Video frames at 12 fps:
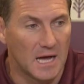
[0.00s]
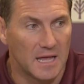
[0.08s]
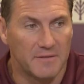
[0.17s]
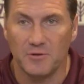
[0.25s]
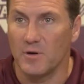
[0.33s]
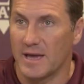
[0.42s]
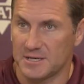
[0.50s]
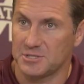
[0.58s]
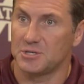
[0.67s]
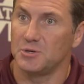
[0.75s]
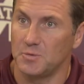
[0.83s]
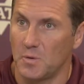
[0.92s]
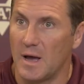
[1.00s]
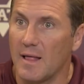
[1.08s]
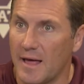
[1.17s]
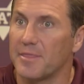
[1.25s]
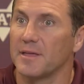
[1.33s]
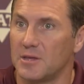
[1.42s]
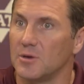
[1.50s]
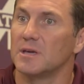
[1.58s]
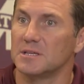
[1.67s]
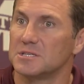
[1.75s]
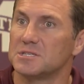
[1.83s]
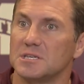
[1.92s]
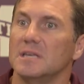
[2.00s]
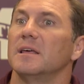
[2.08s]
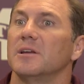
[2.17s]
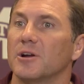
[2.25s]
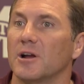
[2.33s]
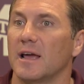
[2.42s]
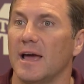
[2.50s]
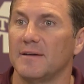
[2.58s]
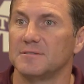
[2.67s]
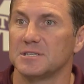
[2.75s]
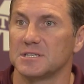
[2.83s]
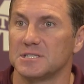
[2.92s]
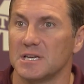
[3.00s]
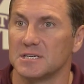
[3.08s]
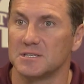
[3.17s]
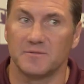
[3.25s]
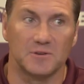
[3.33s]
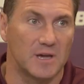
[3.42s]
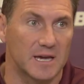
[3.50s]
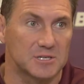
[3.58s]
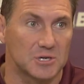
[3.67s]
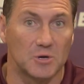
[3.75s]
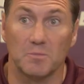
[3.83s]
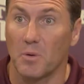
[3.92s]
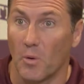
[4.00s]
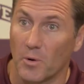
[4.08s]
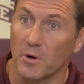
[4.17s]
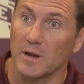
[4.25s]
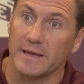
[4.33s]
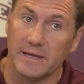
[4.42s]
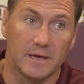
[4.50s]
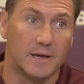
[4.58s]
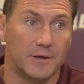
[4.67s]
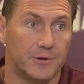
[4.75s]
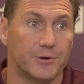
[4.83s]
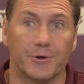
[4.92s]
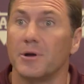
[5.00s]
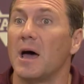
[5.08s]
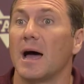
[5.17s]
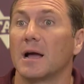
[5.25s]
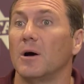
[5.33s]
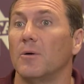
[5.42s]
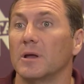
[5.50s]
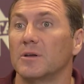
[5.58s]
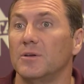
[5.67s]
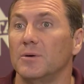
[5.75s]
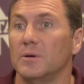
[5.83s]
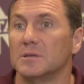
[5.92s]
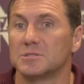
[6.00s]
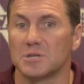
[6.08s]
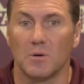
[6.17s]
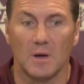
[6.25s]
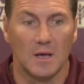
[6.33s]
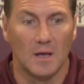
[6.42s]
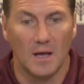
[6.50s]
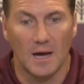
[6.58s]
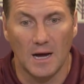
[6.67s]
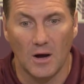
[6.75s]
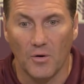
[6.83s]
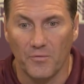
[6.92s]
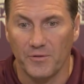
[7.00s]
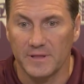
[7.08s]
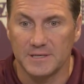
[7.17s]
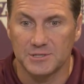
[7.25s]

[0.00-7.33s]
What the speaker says: if you execute well, I think you can see that you're going to have success. If you execute poorly, you're not going to. And so hopefully he